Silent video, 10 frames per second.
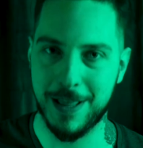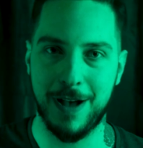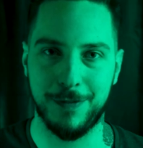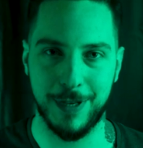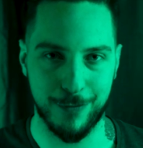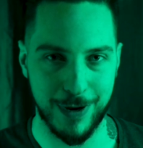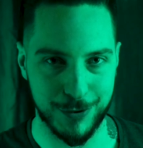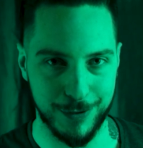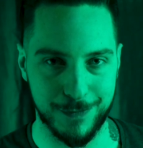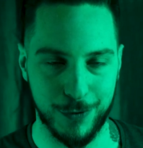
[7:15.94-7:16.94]
enough
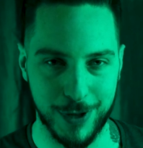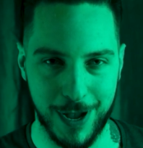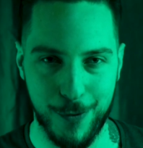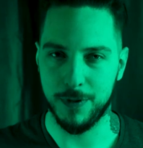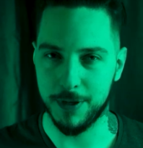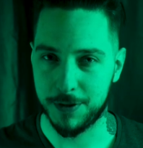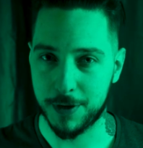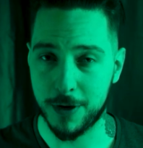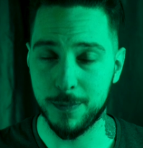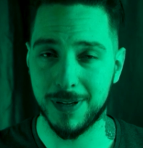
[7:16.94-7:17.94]
digressions for now. The
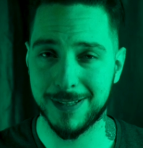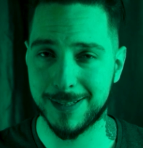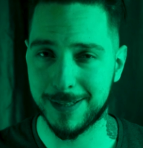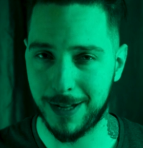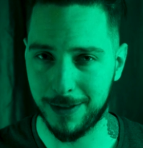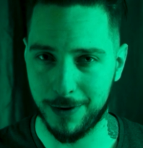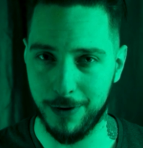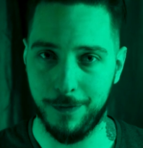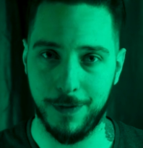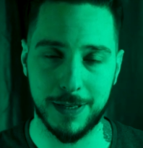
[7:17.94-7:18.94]
term
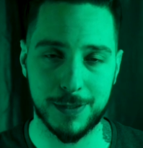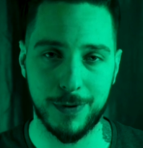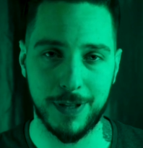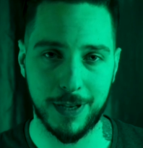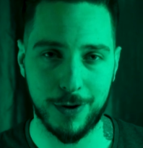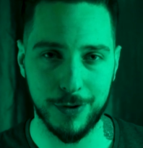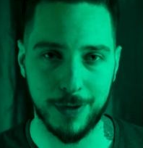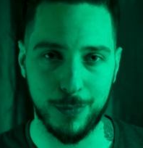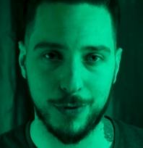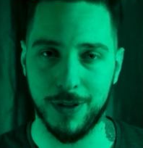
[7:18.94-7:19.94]
stalker, thanks to an
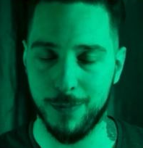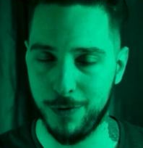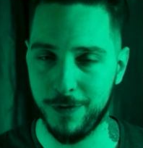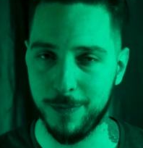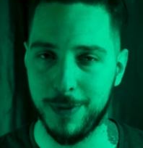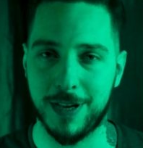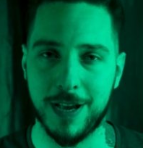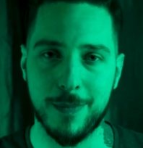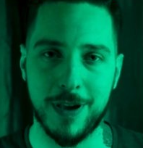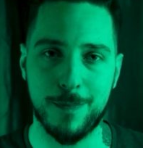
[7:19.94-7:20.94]
iconic book and movie,
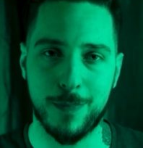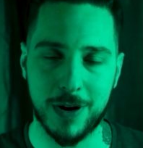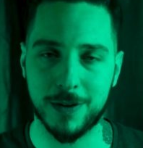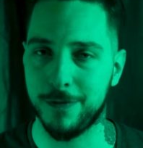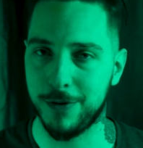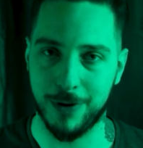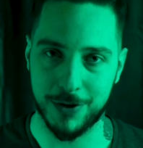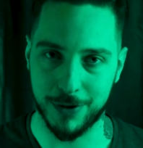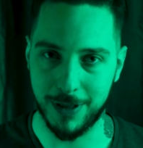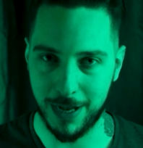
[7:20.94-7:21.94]
became a part of the
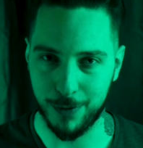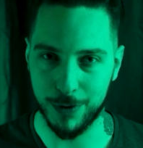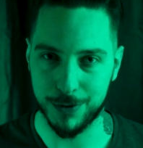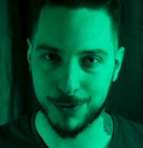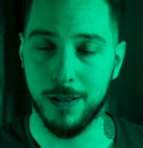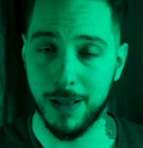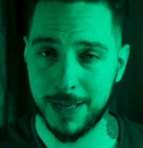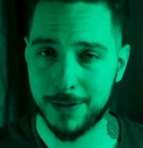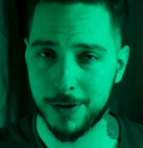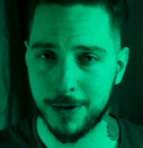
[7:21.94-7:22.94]
Russian language.
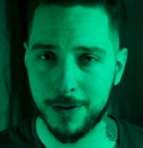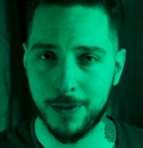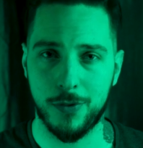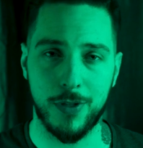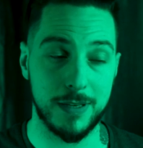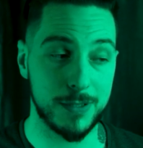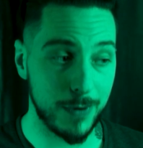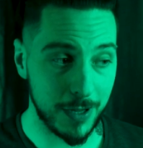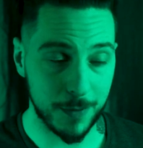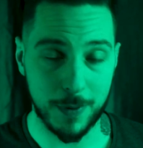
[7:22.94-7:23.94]
Later, thanks
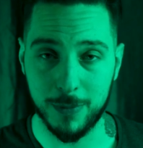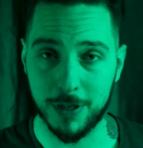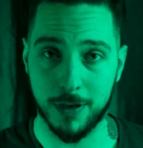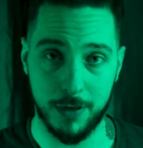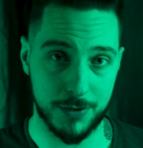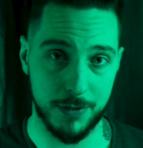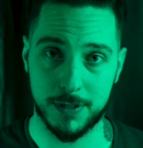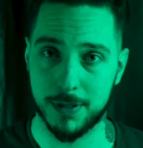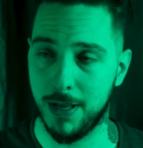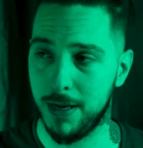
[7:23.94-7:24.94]
to other
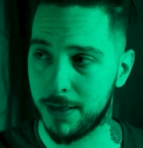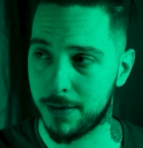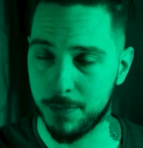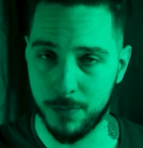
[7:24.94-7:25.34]
publications like